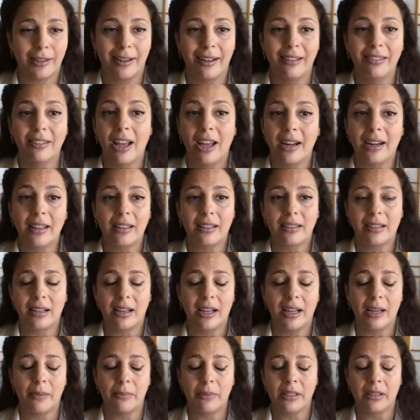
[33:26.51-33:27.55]
A lot of the
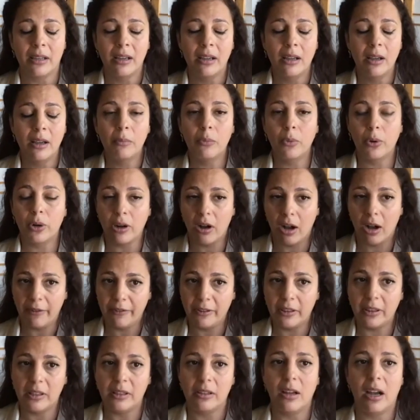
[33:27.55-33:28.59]
times, more often
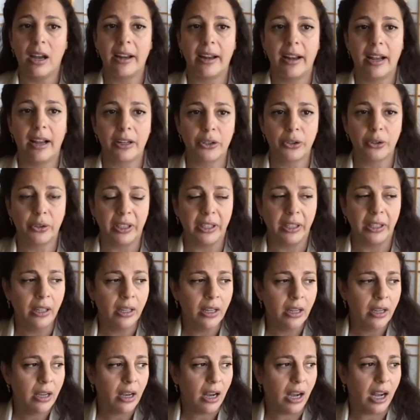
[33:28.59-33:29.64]
than not, actually,
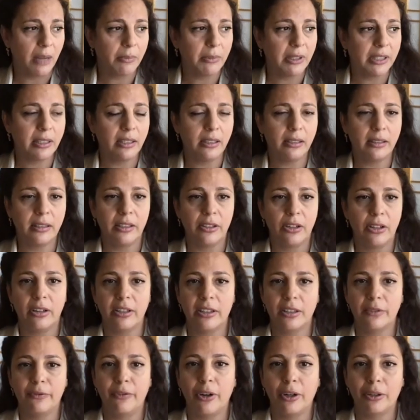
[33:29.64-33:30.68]
the CC&R
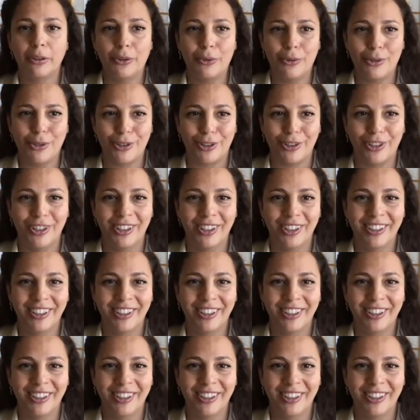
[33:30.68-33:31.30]
is far looser.